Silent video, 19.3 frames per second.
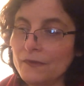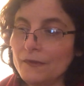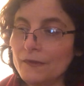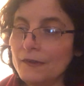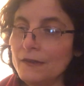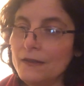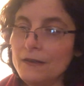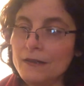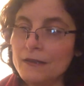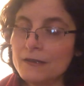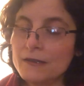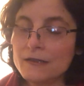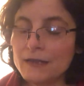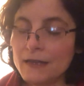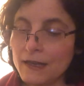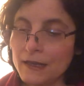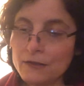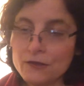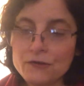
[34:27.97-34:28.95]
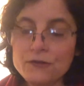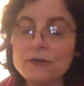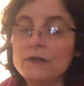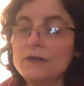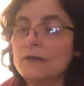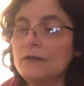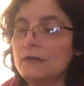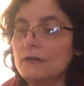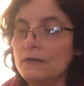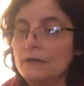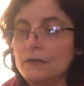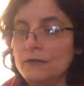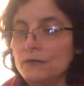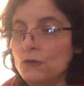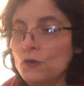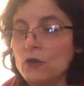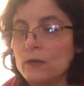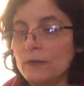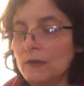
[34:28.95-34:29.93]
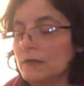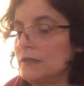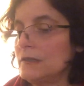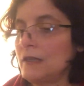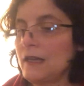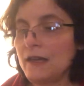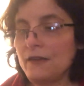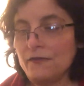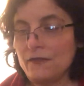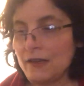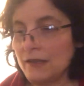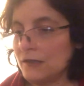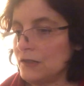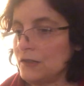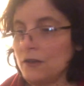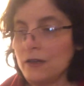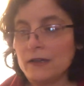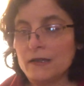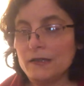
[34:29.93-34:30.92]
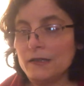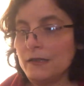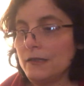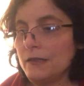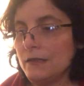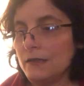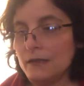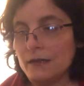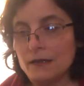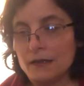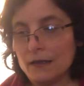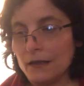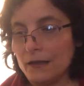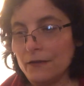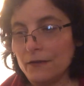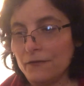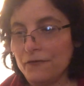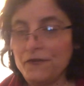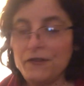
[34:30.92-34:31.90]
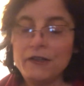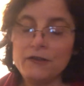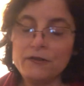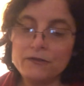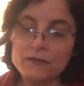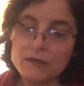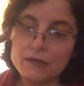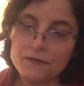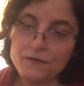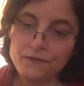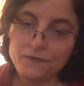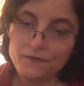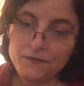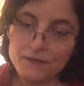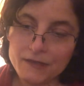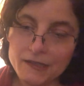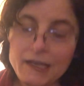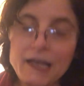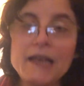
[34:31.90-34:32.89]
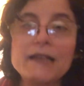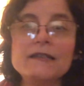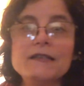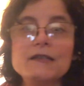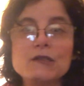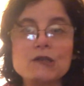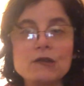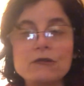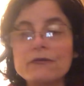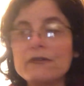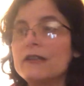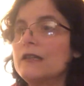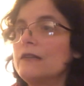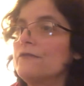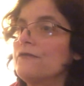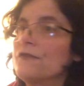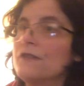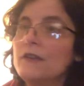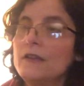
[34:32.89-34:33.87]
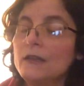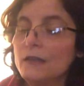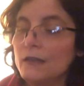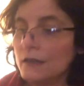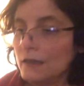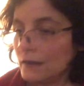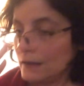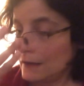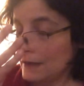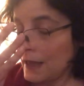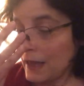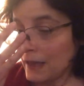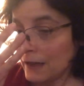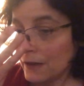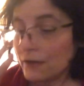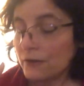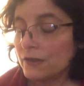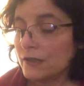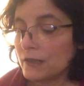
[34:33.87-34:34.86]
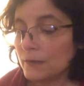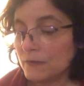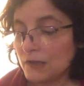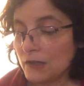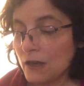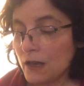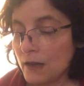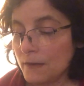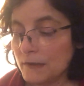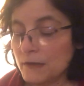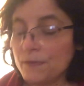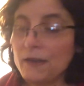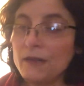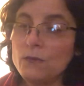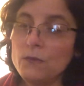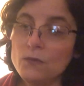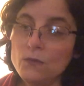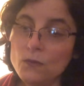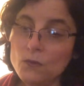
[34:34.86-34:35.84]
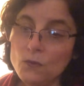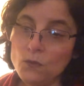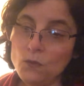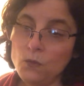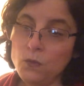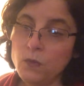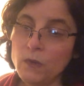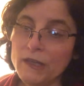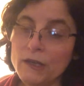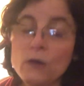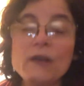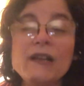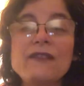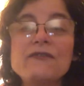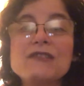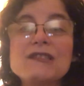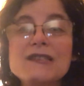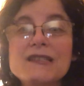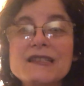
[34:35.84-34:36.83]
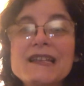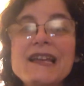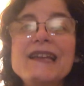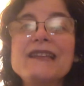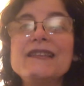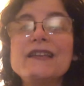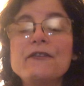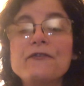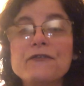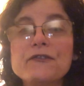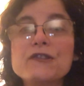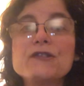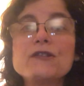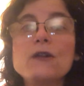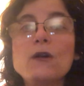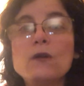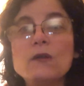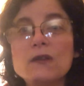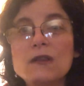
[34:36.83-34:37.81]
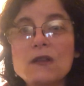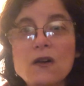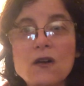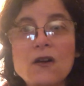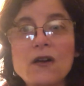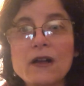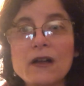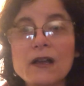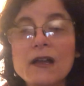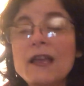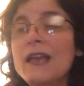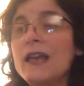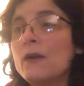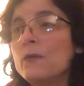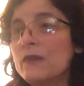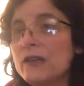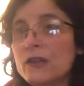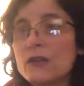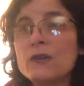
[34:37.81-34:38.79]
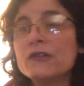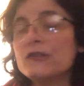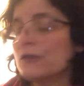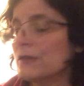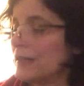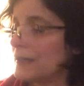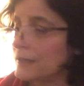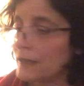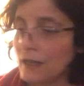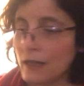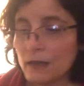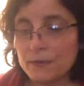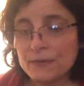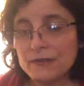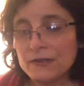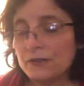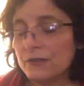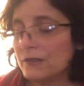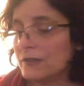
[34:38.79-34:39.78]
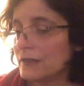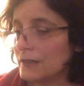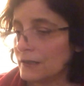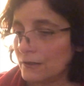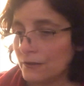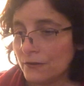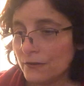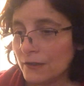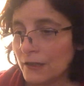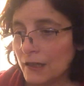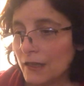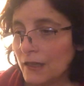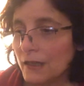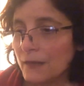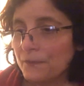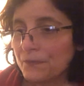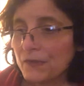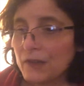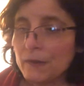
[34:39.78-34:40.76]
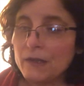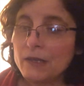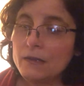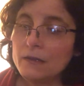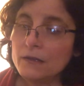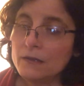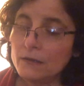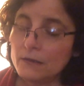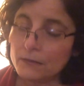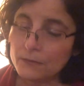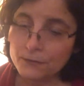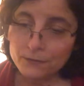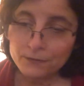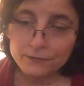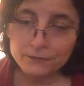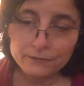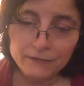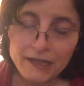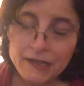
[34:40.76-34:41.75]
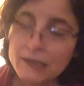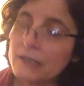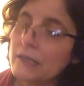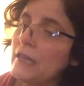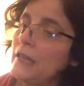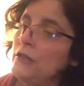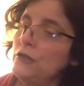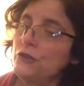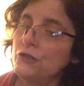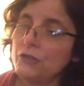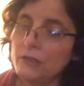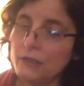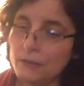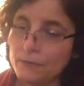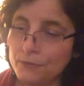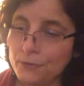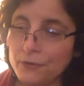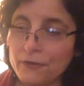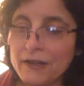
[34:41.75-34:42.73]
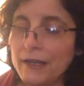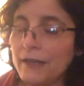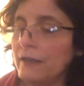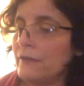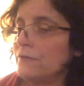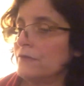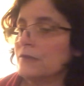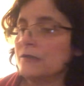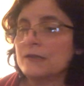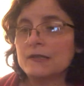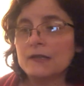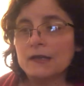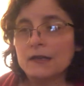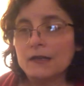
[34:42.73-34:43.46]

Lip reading: it's natural and normal to have anxiety, fears, sadness, grief, anger sometimes, but we don't have to stay there for so long. And we could also get help. You know, I mean, meditation, prayers,